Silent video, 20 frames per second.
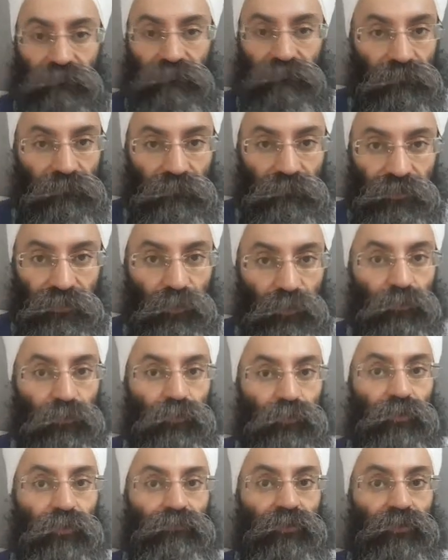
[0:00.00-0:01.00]
due
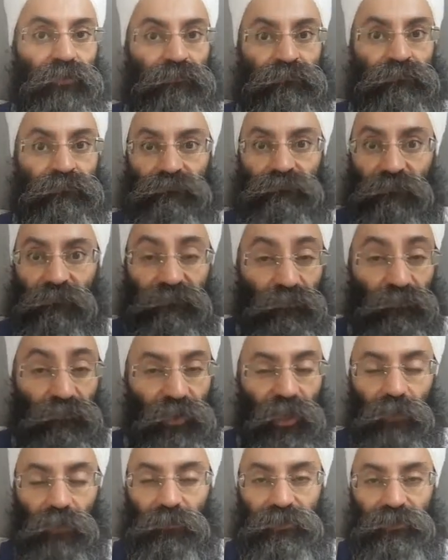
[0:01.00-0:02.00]
to our food
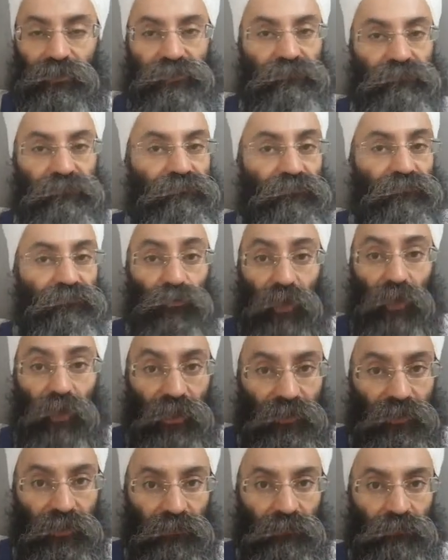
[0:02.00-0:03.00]
habits, food
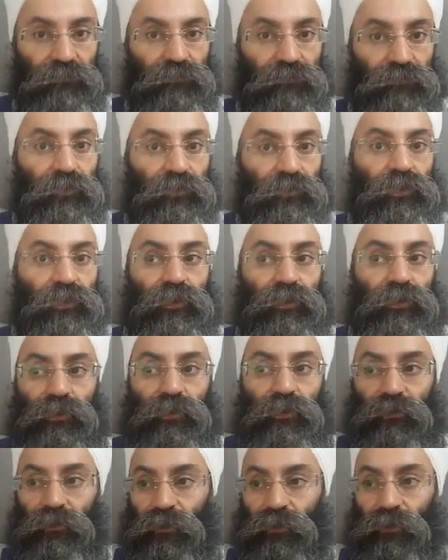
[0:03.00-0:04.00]
items,
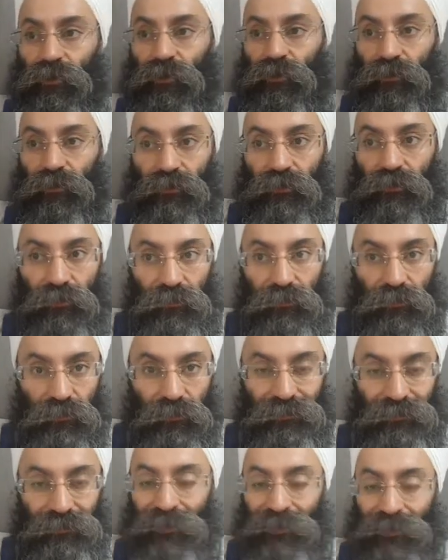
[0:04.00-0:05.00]
the
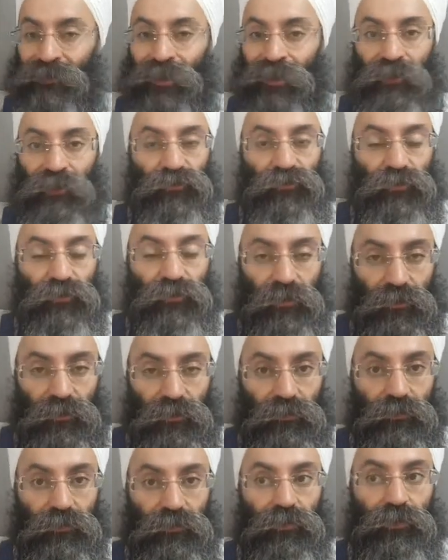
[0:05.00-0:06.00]

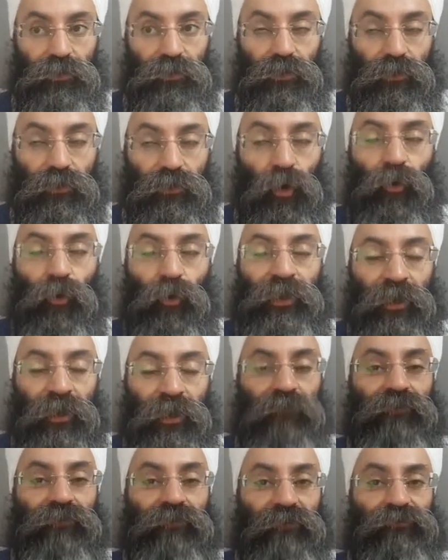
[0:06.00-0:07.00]
natural, going
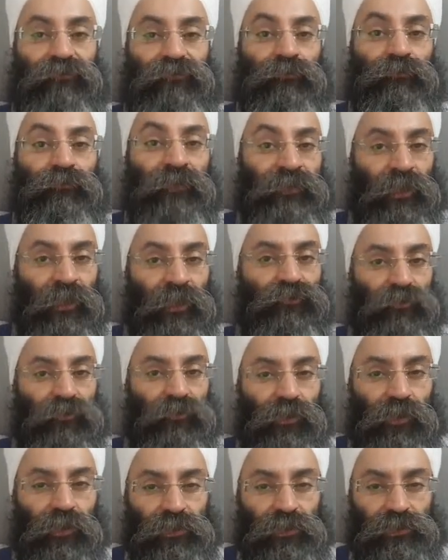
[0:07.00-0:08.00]
away from the
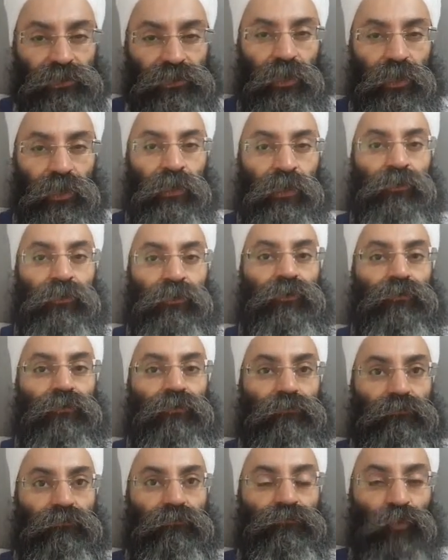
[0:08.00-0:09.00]
naturalness and
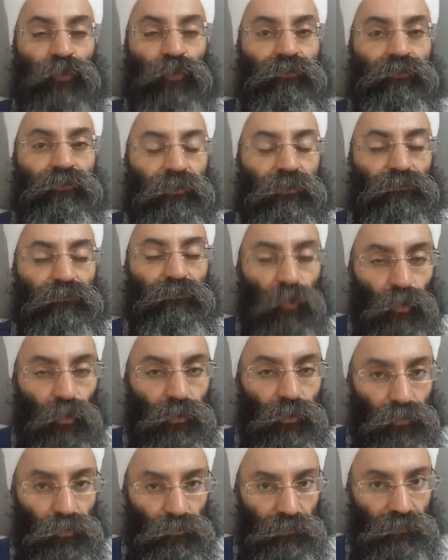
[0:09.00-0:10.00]
moving more
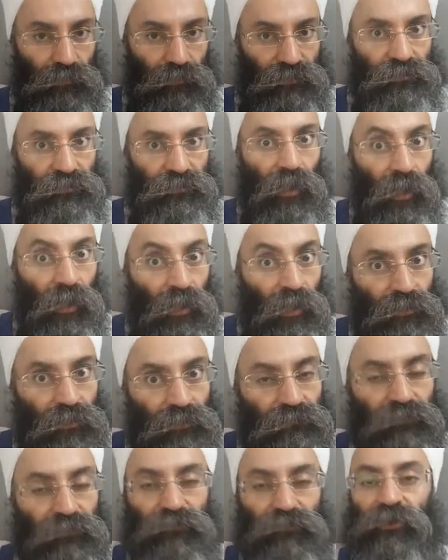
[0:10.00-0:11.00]
towards the
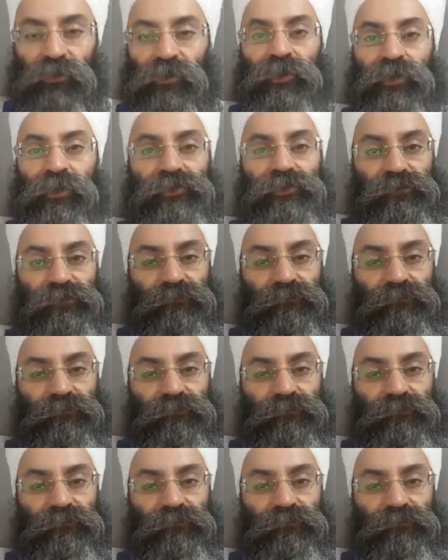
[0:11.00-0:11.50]
artificialness,